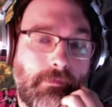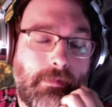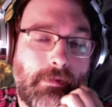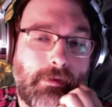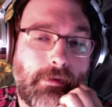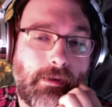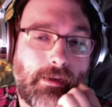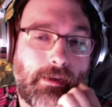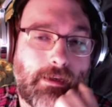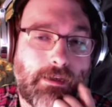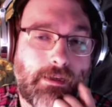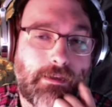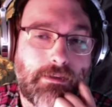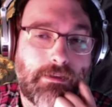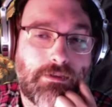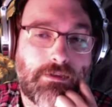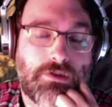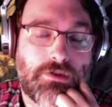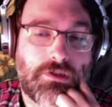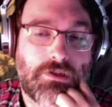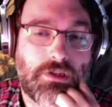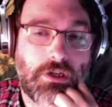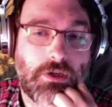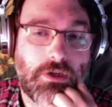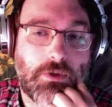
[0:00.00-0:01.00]
Uh,
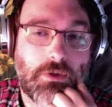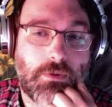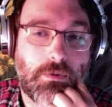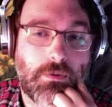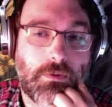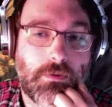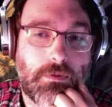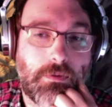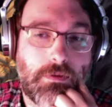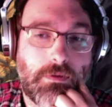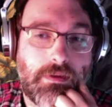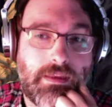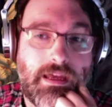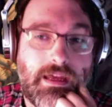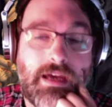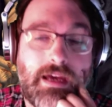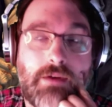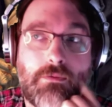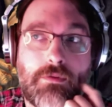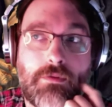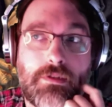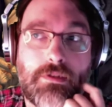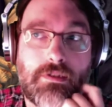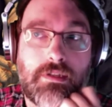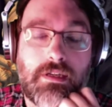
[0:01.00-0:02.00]
so that
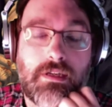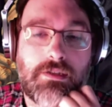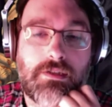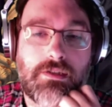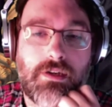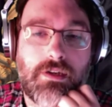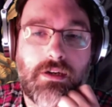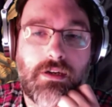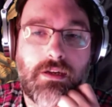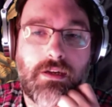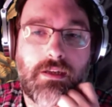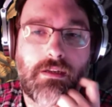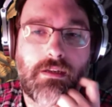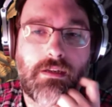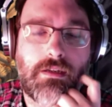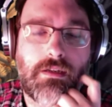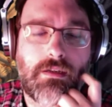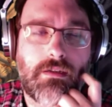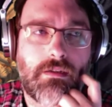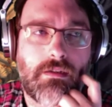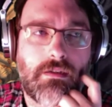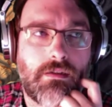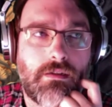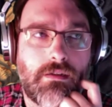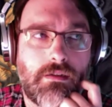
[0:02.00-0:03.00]
was kickstarted
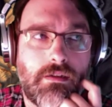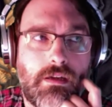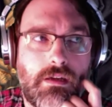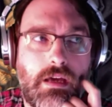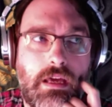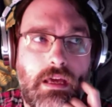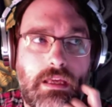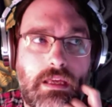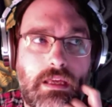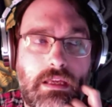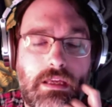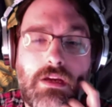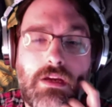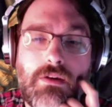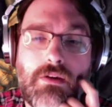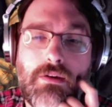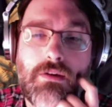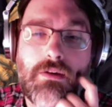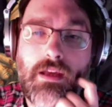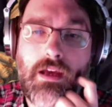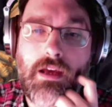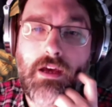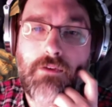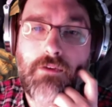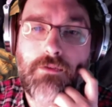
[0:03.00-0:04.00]
a year and a
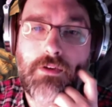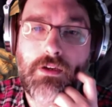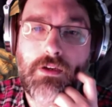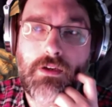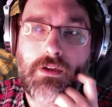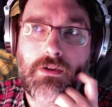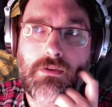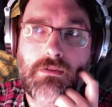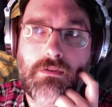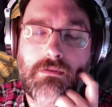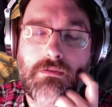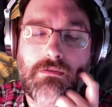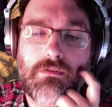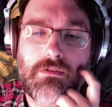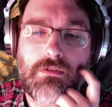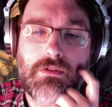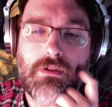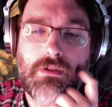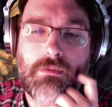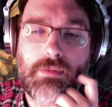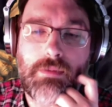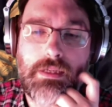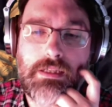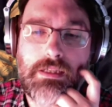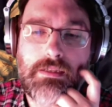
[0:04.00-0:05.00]
half ago or a
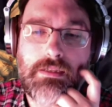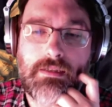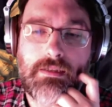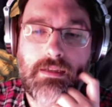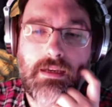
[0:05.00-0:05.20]
bit.